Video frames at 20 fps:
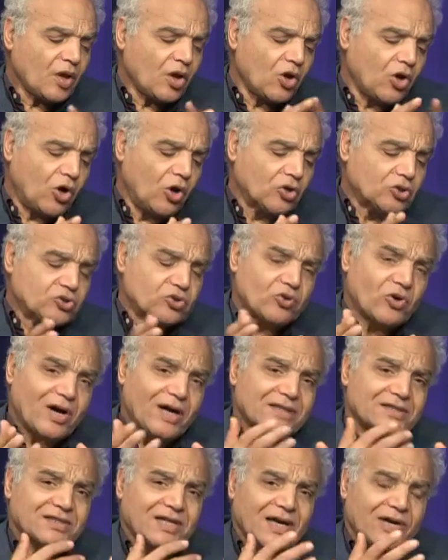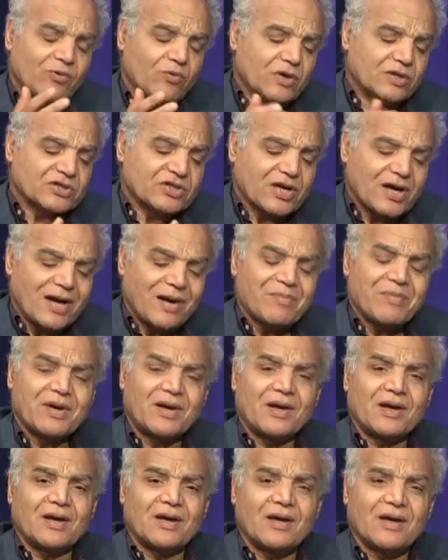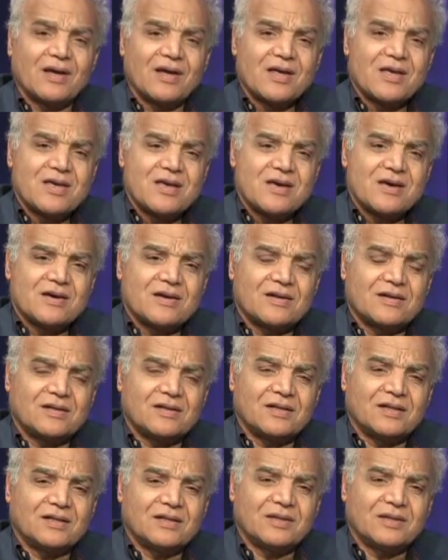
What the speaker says: Also, as I was coming here,